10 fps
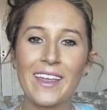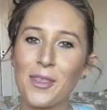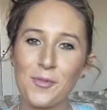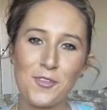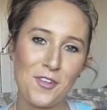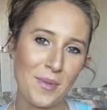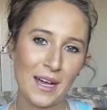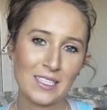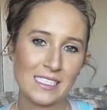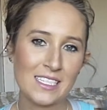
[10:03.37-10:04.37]
get them from
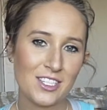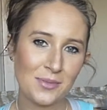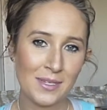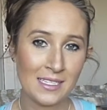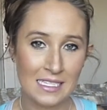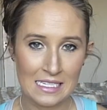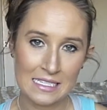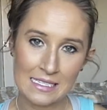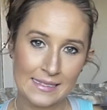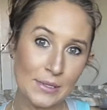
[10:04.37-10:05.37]
Aldi just because it
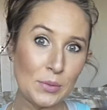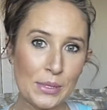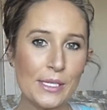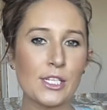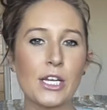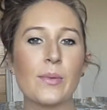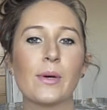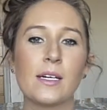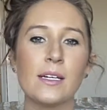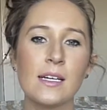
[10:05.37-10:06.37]
is a little bit
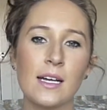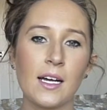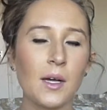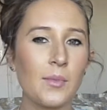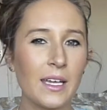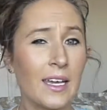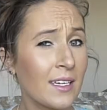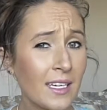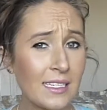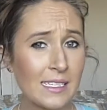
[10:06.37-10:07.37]
cheaper. They
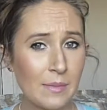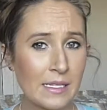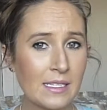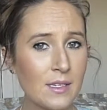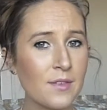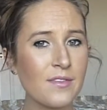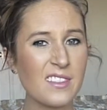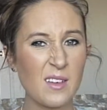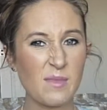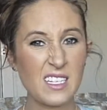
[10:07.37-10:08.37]
can get expensive.
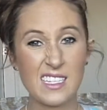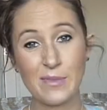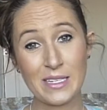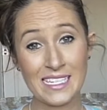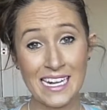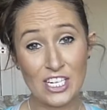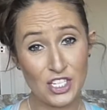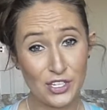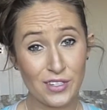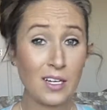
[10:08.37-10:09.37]
Some nuts, like
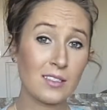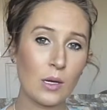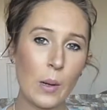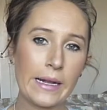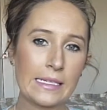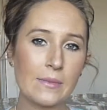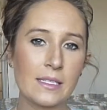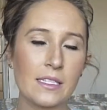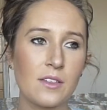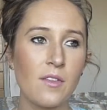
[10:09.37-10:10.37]
pistachio nuts, are quite
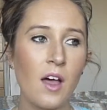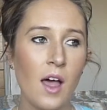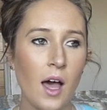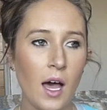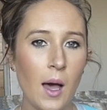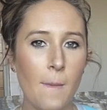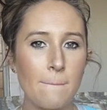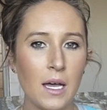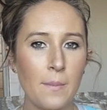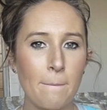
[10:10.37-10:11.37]
expensive.
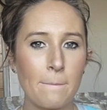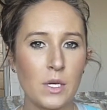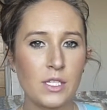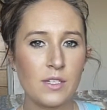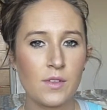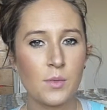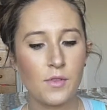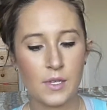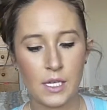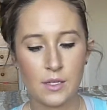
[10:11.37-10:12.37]
But most of them,
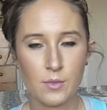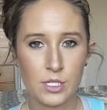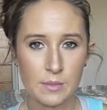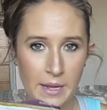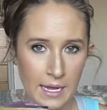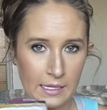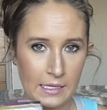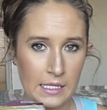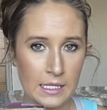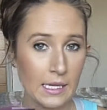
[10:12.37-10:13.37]
if you get them just
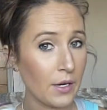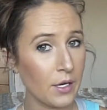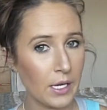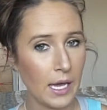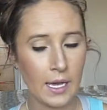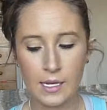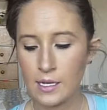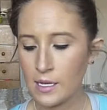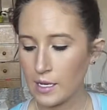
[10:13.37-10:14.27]
packeted, they're okay.